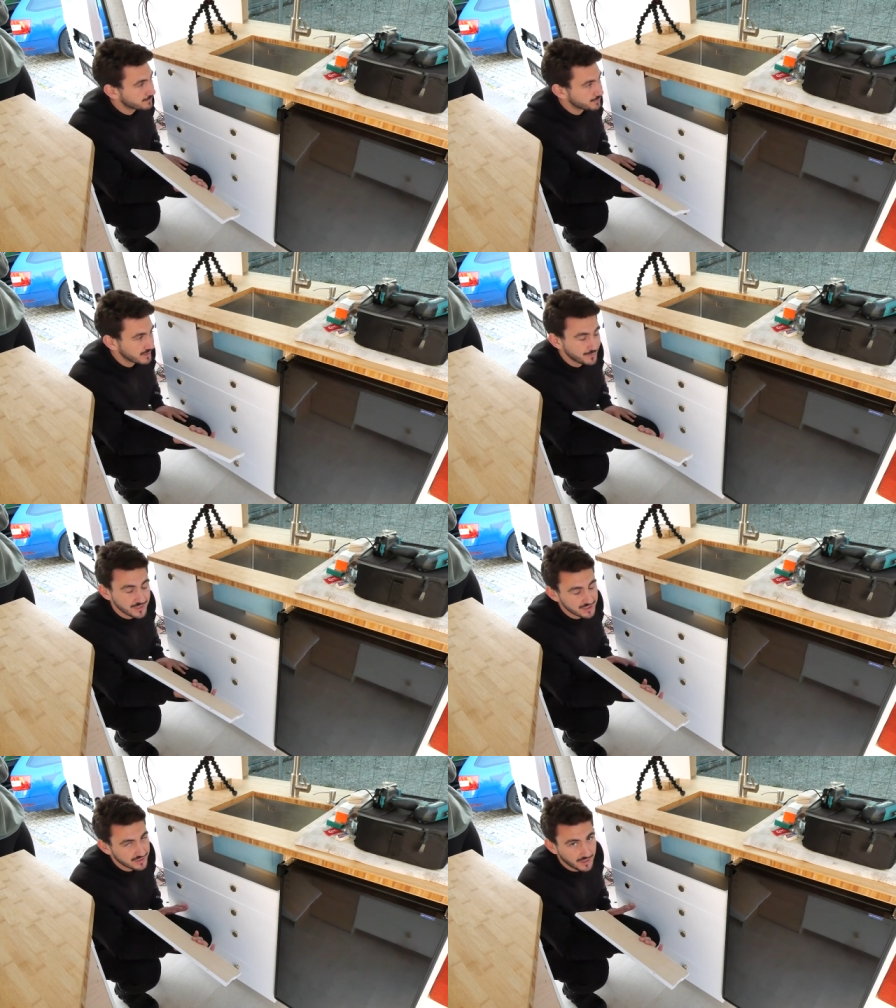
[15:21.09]
pretty
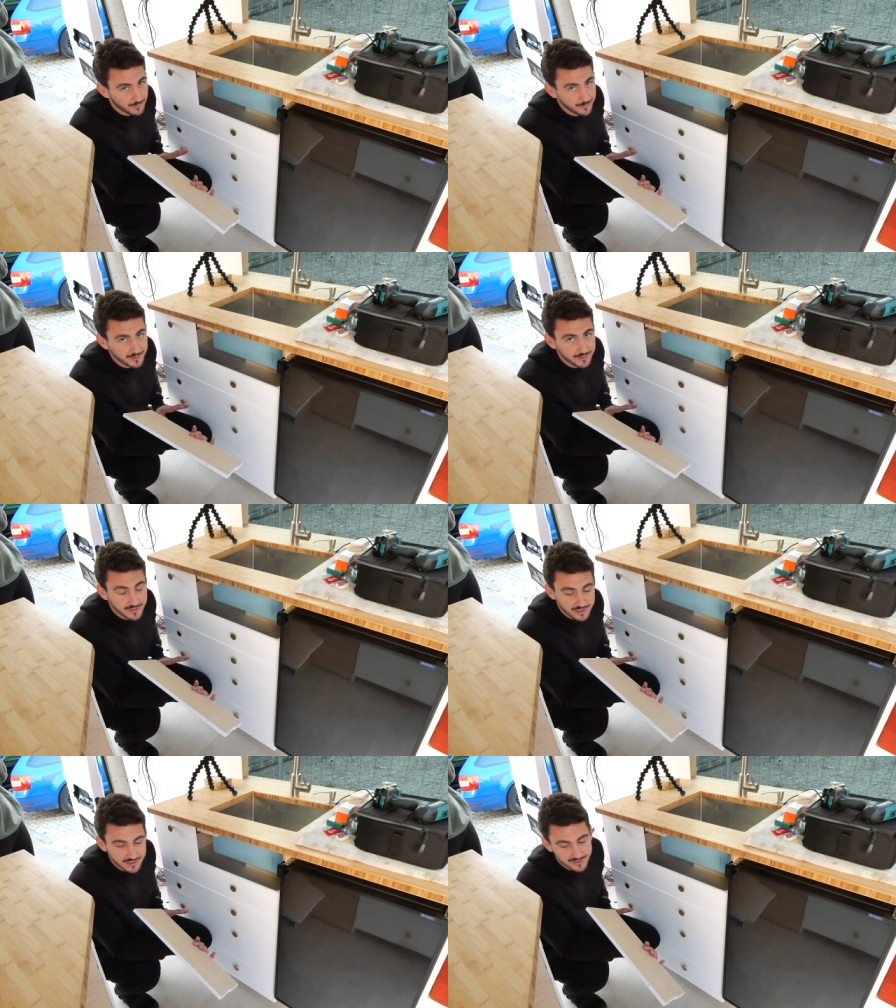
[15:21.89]
much done with our
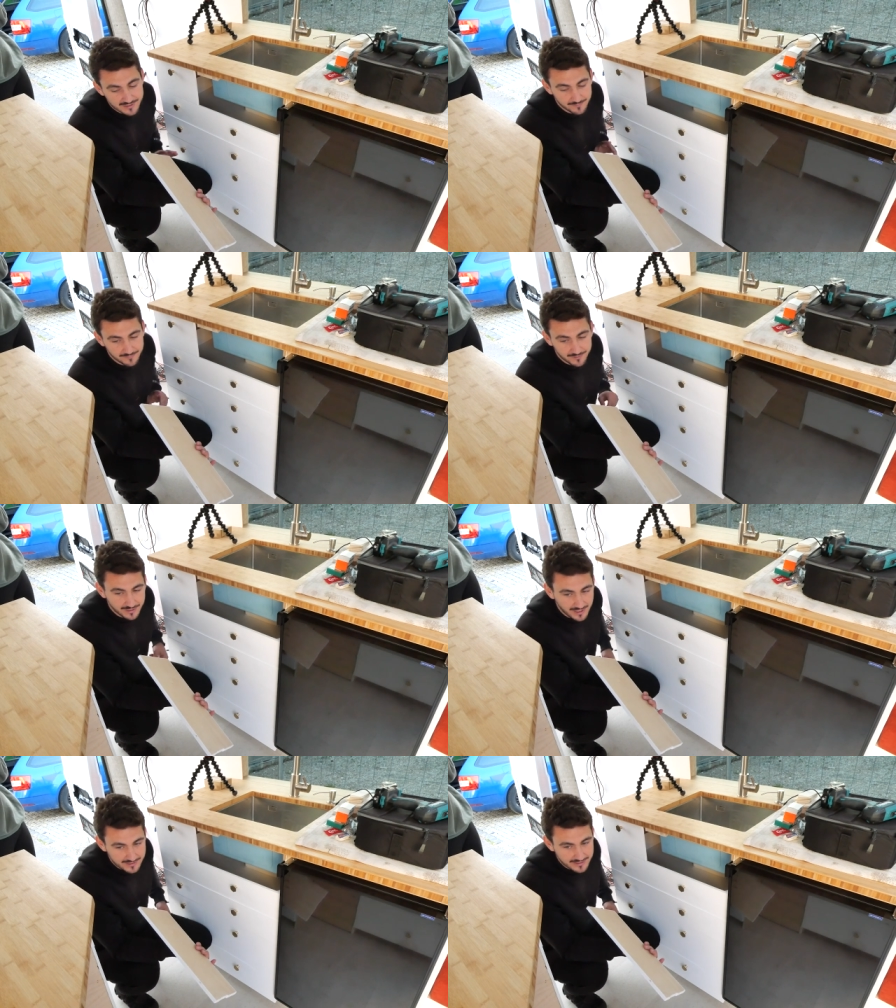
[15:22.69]
kitchen except for the
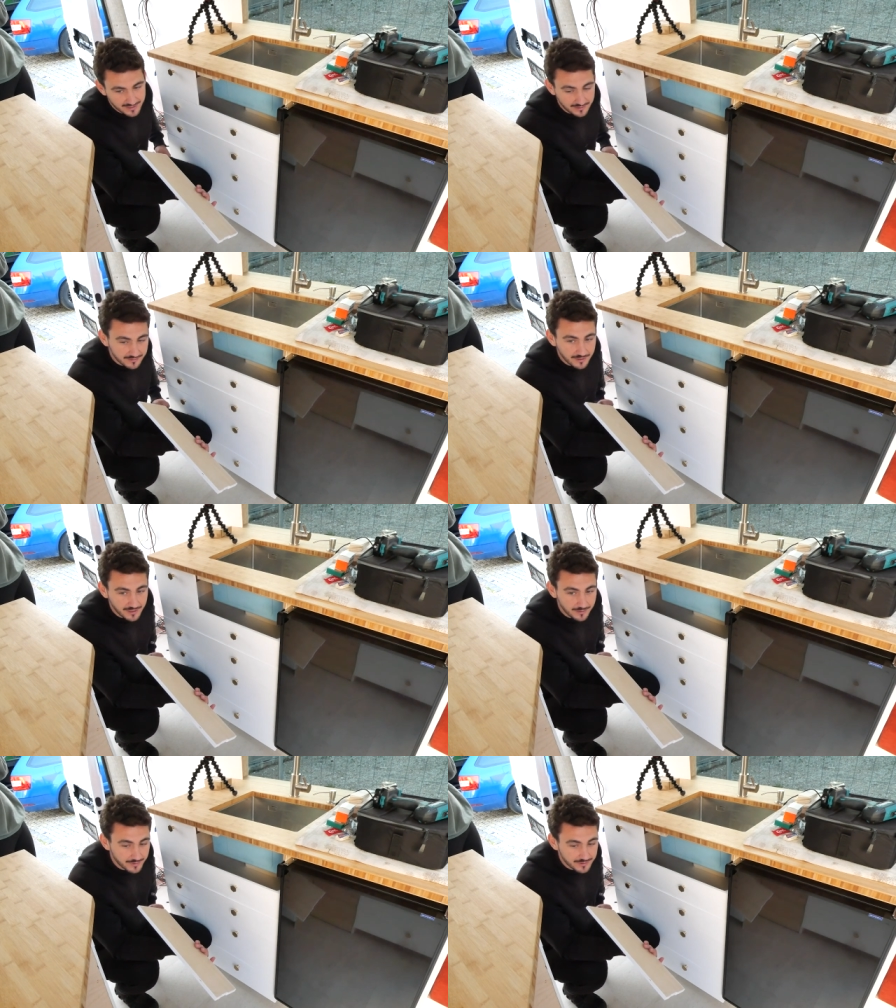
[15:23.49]
gas tank
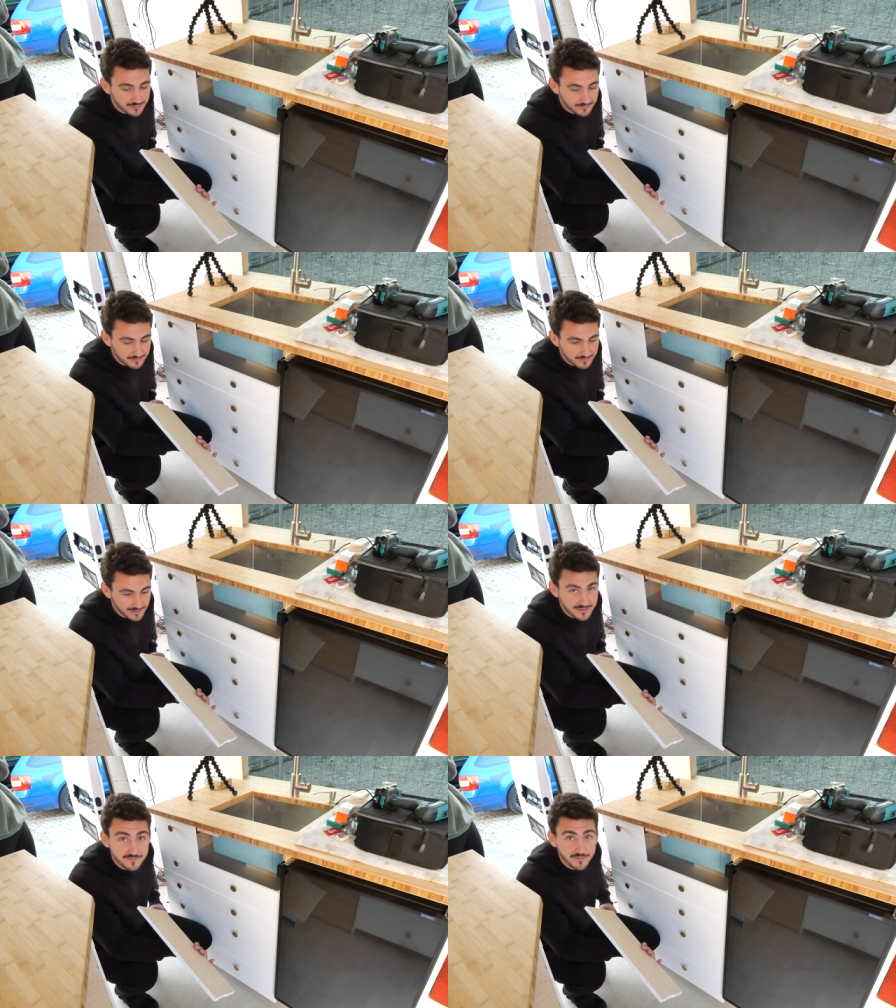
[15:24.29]
thing, but
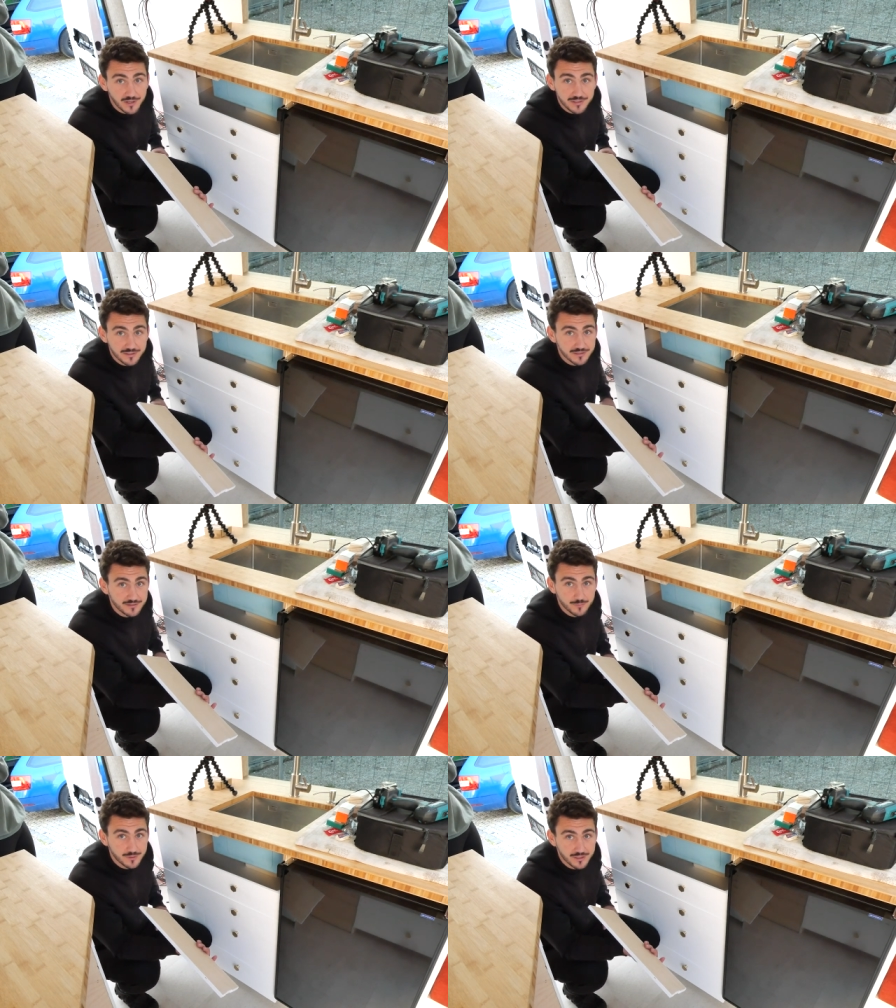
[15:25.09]
that's fucked and
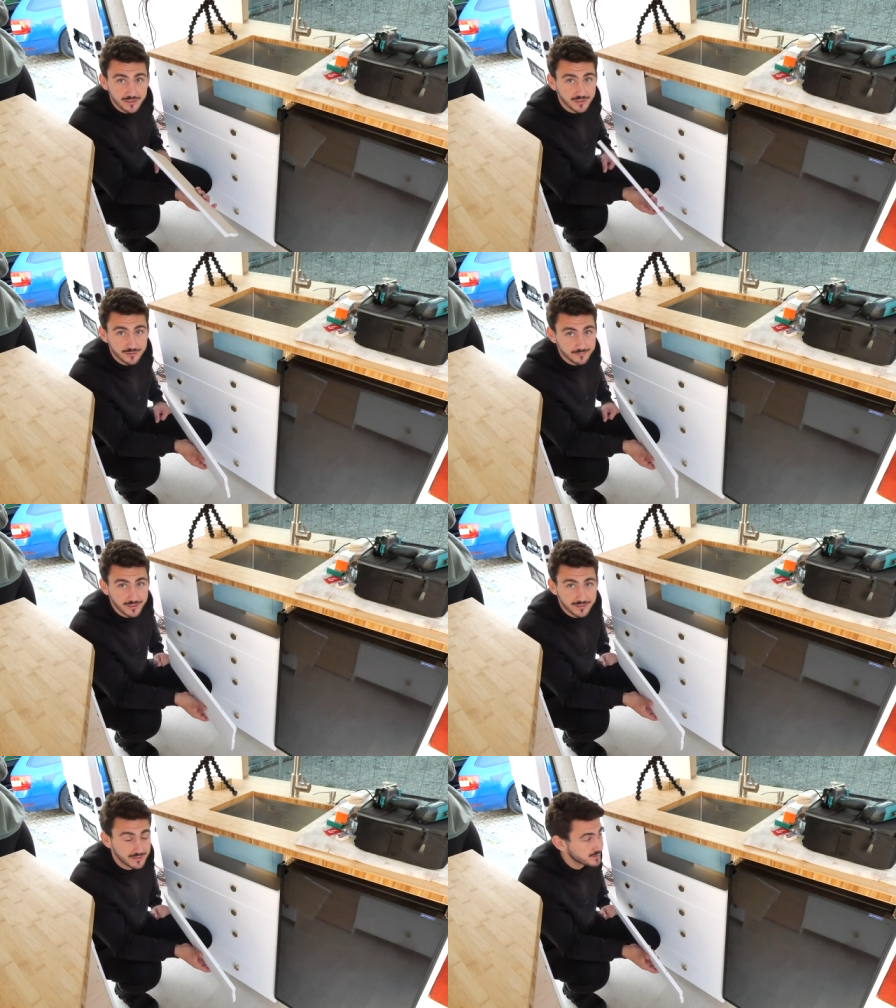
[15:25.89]
we're not gonna do
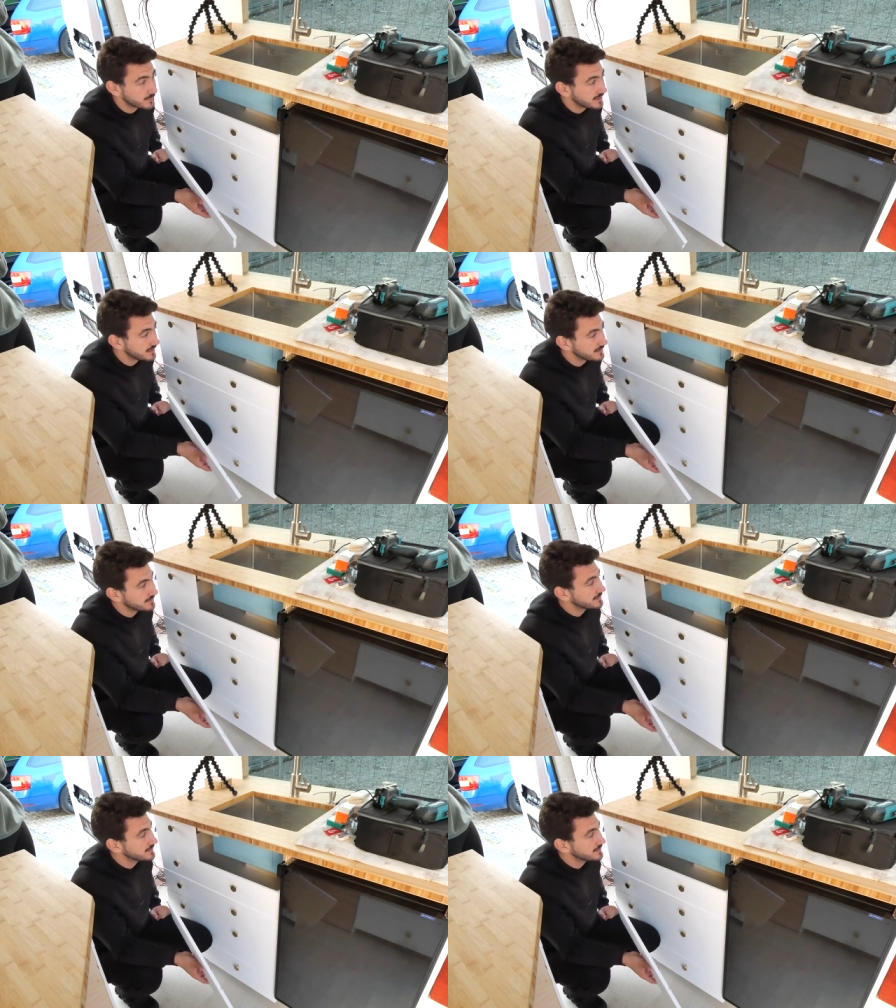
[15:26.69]
that this week.